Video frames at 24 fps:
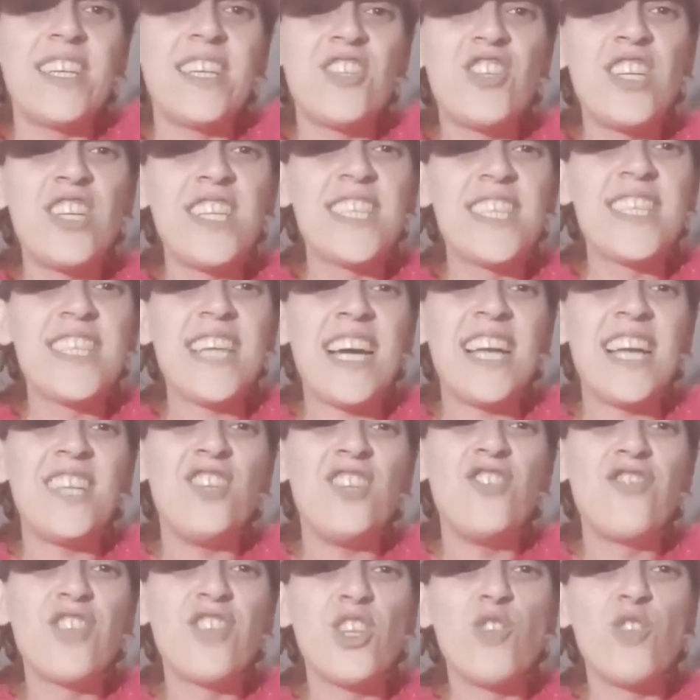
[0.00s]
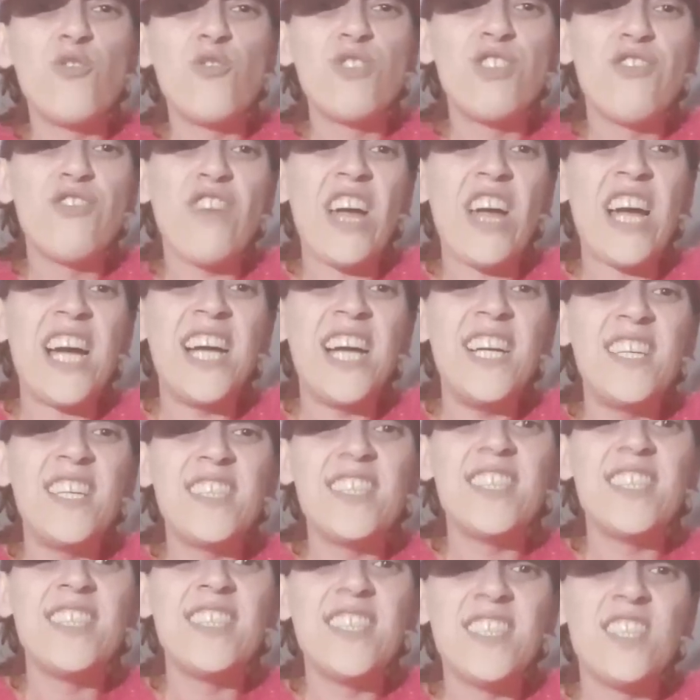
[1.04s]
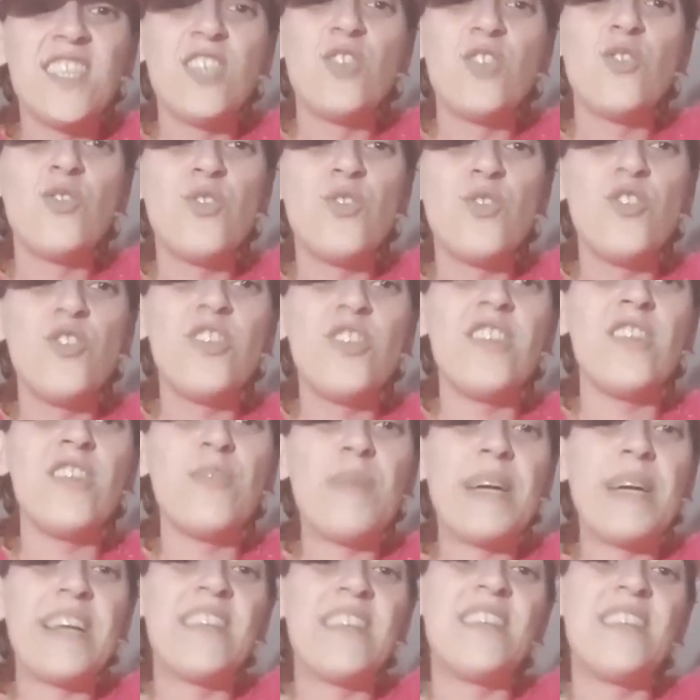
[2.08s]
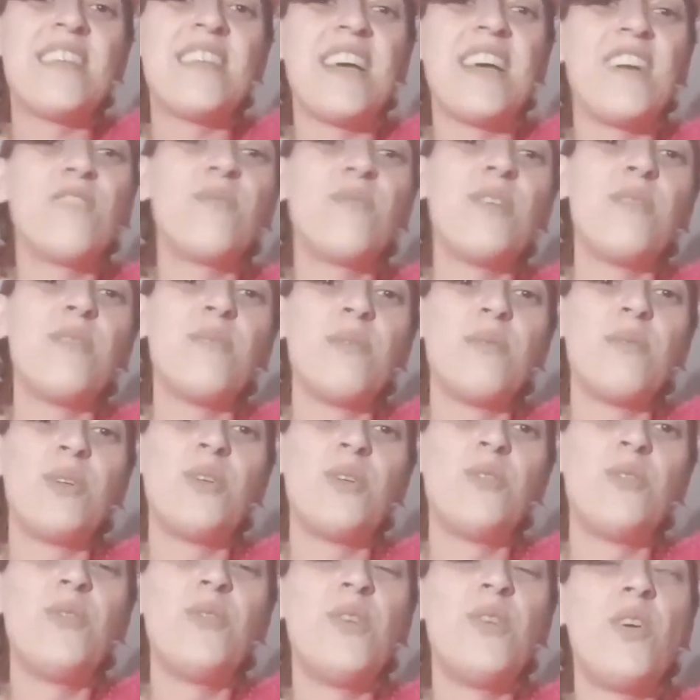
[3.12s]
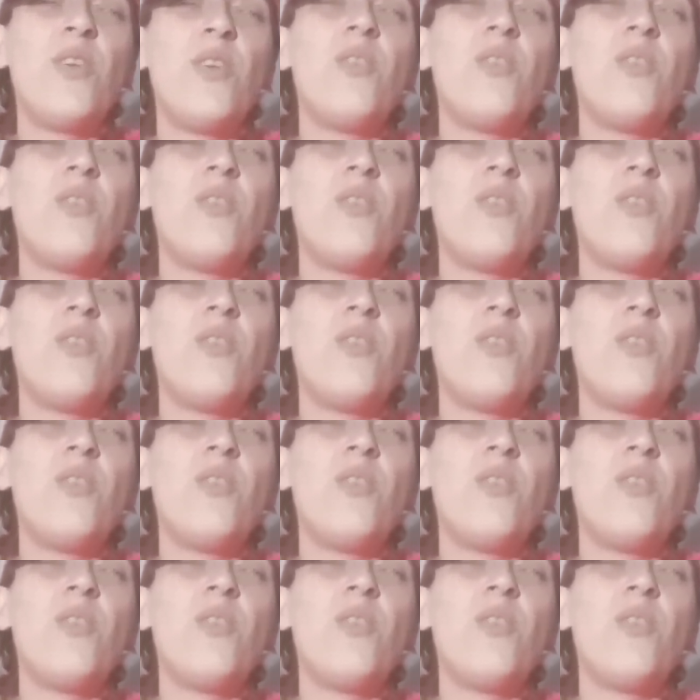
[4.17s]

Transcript: Tracy Ann, you've got loads of ironing to do and the pile is halfway up the wall.